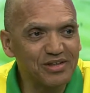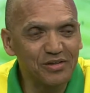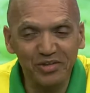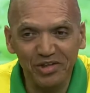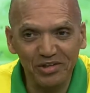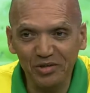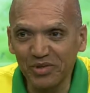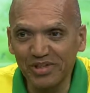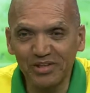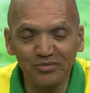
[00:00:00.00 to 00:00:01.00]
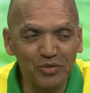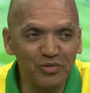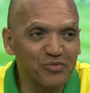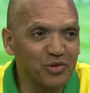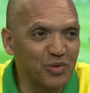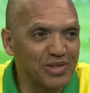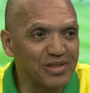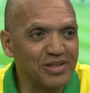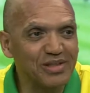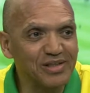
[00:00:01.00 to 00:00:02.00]
everything that we're getting from
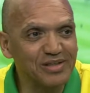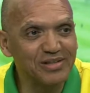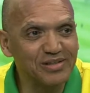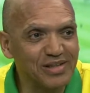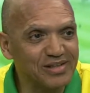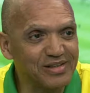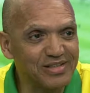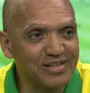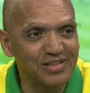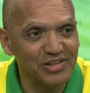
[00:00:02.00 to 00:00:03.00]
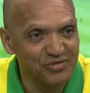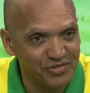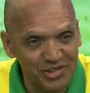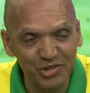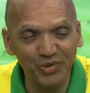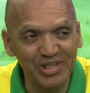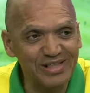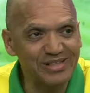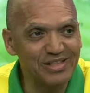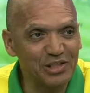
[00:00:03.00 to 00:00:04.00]
everyone there is that this is still a very
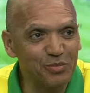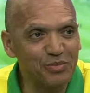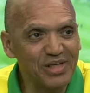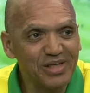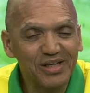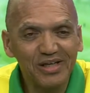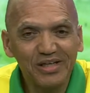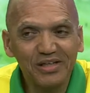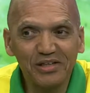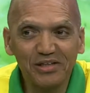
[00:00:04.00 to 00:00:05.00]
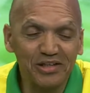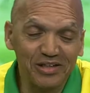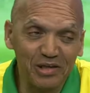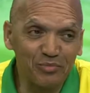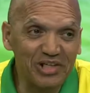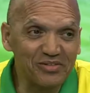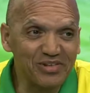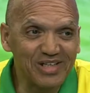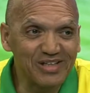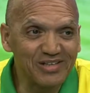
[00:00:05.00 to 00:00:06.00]
united team. Mm -hmm. they're there playing
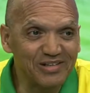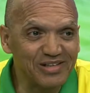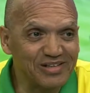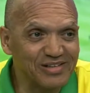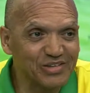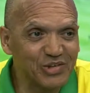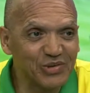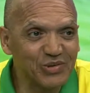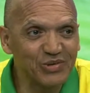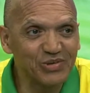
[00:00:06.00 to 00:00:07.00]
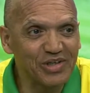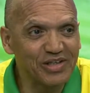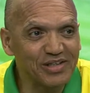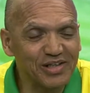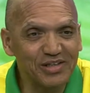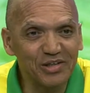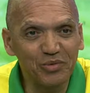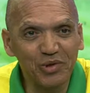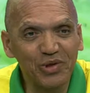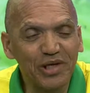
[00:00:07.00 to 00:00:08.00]
for the country, and so I, I think
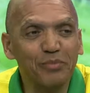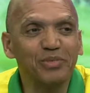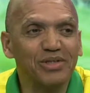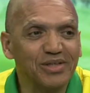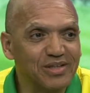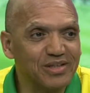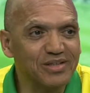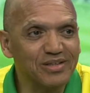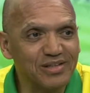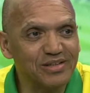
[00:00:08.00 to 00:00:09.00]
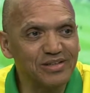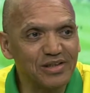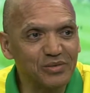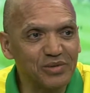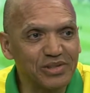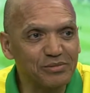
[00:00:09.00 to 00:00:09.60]
we're all happy that they see it that way.